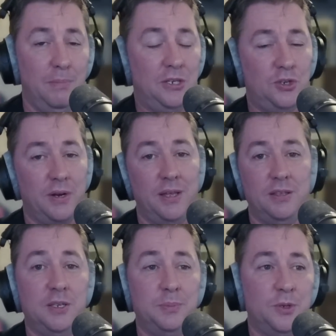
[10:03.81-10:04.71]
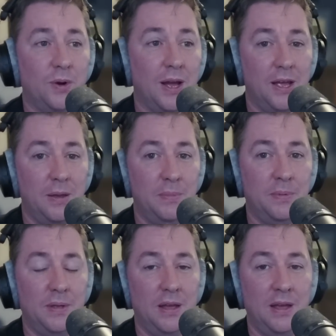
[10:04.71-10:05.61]
Make sure to hit the
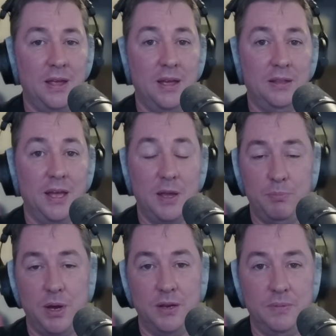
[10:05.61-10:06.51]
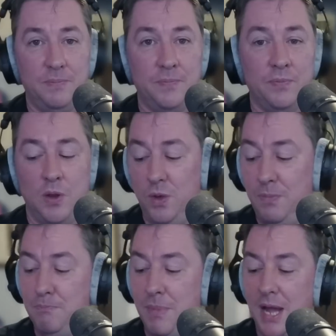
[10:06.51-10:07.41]
subscribe and like button
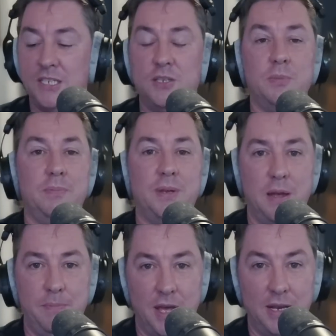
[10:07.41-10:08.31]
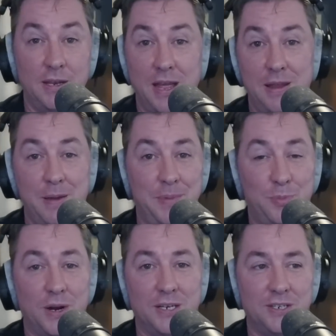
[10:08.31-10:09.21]
with maximum
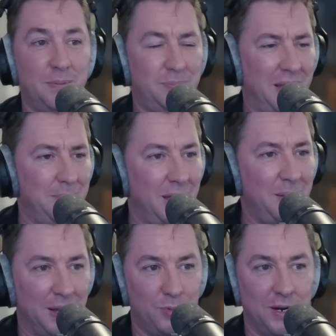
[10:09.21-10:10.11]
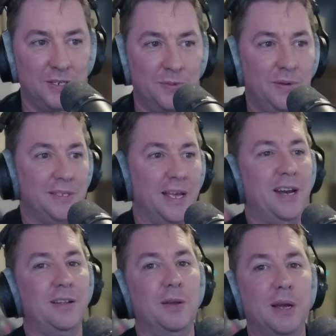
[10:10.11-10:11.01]
dynamic pressure. What was
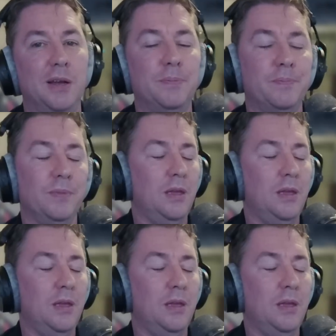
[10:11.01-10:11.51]
that all about?